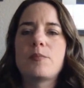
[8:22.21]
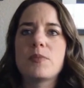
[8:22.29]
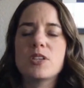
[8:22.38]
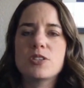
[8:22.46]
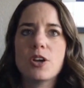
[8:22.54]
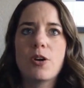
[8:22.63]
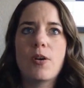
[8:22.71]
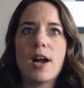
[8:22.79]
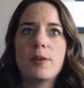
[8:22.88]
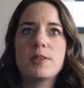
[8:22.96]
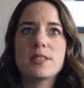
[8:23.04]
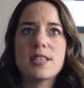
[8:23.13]
So I
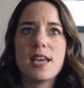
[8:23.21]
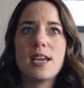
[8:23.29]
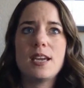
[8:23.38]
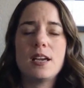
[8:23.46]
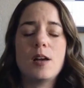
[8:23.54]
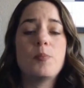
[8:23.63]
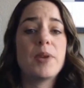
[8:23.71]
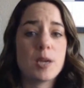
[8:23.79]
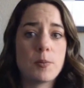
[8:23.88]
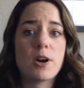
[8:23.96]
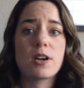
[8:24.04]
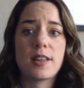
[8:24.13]
would say a big
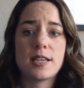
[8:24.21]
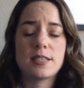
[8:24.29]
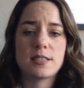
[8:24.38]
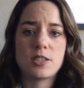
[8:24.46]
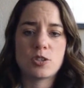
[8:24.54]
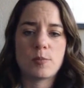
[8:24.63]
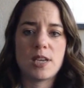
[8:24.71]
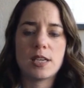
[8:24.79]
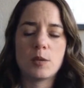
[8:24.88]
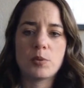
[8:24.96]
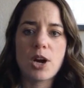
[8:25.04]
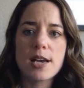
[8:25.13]
part of that decision-making
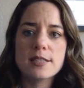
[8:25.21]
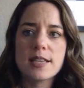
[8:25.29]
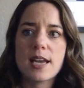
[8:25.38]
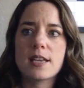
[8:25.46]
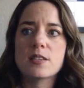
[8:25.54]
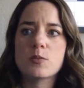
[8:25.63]
process